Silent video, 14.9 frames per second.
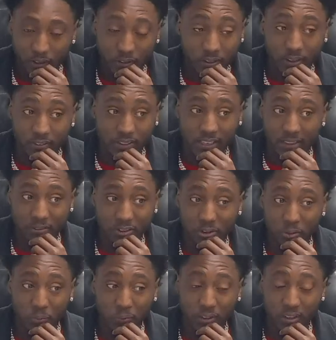No time to do
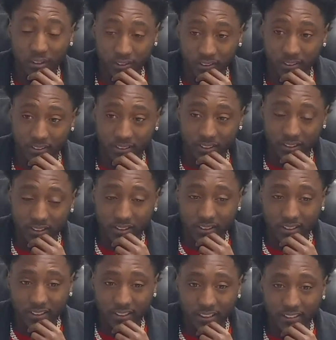nothing.
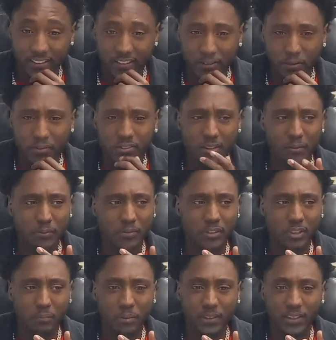And then it was
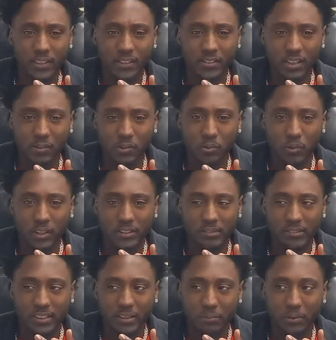some plays I was watching. I'm
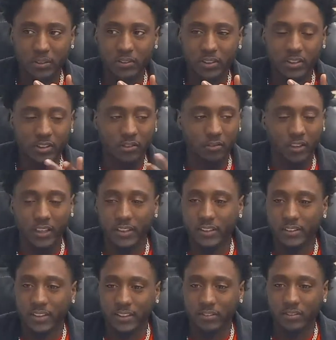like, bro, you could have ran it.
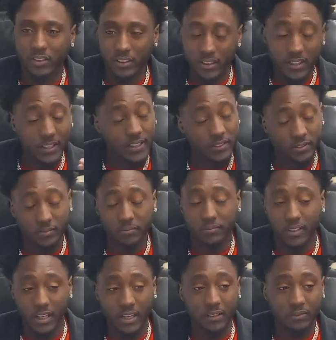Like he had some
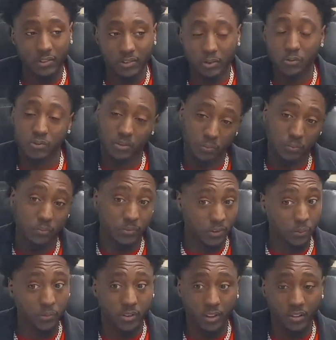time to do some
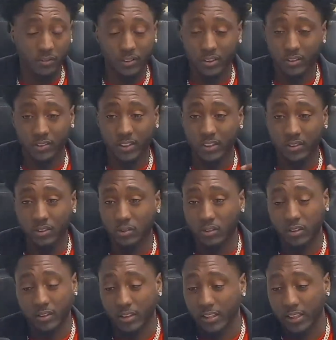stuff. He just didn't do it.
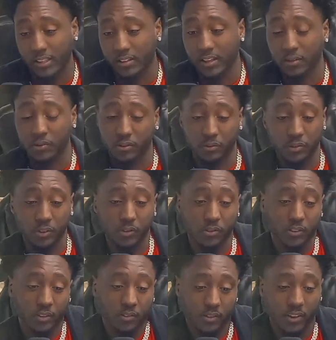I was confused.
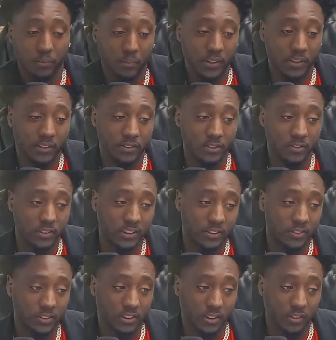I was like, man, you
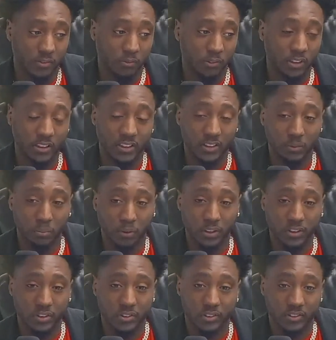just really under
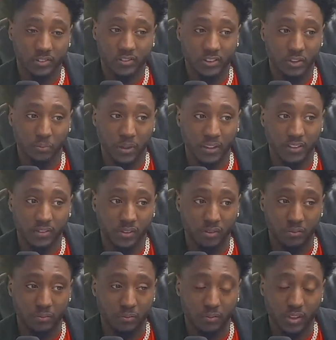pressure. Or you just making
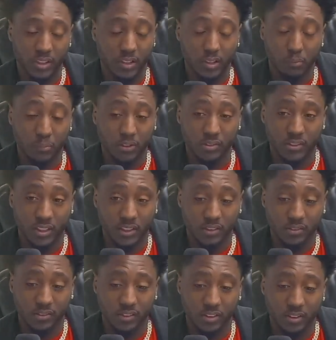some
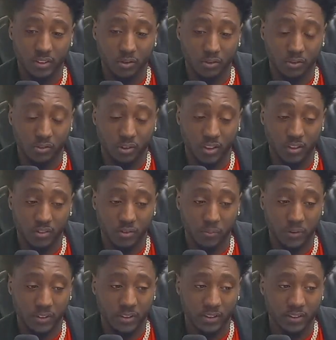mistakes. It was crazy,
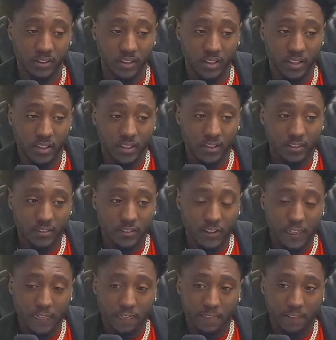man. So what
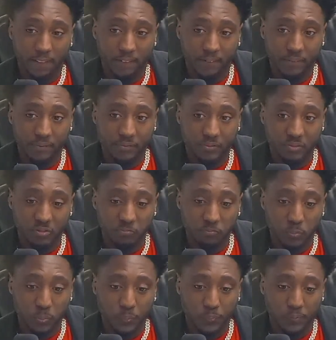about that halftime show? How you
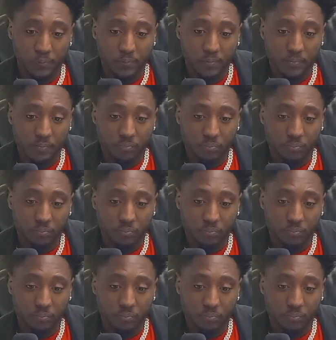feel about that?